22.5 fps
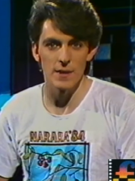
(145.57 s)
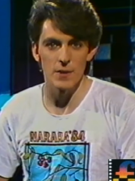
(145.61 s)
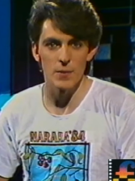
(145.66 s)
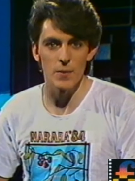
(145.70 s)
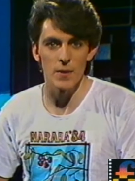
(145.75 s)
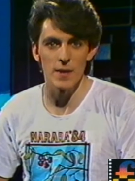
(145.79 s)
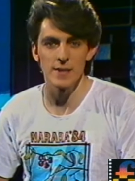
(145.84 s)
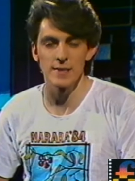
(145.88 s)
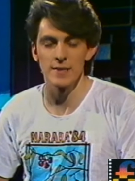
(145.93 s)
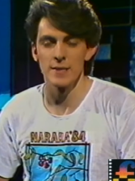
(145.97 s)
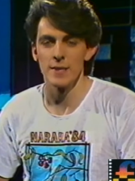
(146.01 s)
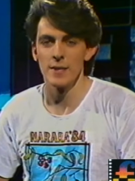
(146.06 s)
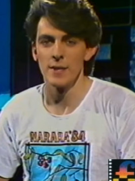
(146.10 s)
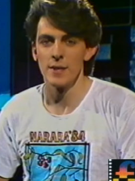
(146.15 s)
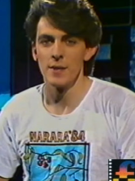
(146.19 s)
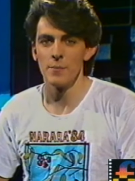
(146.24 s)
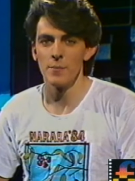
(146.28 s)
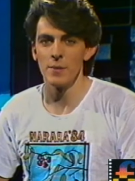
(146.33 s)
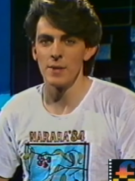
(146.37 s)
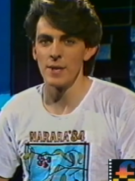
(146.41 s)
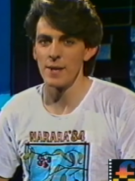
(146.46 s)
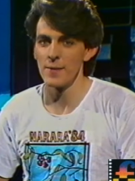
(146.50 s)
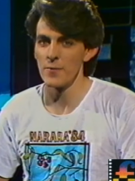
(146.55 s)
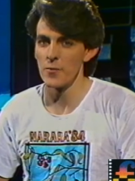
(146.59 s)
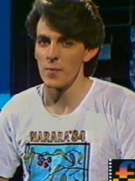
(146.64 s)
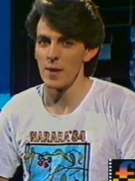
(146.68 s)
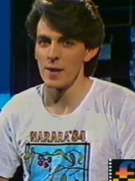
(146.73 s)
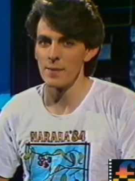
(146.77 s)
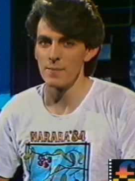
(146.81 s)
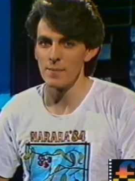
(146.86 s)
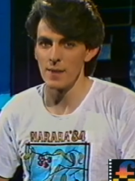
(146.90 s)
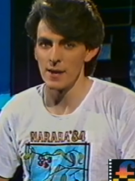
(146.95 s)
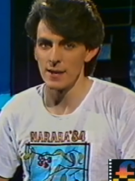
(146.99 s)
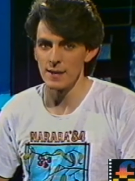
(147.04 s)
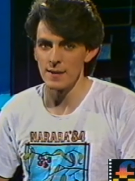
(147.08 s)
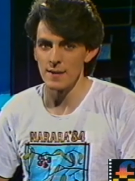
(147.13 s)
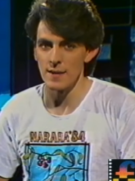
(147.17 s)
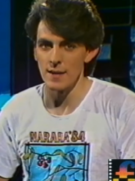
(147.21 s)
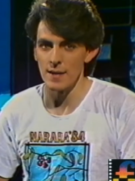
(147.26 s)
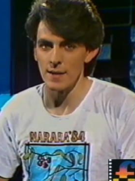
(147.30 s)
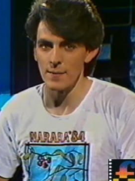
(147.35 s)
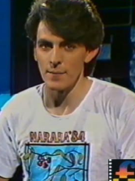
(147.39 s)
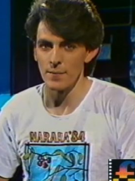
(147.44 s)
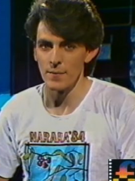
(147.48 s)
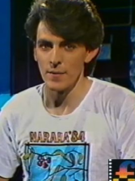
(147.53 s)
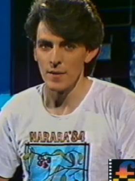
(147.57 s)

U S, but never made money there.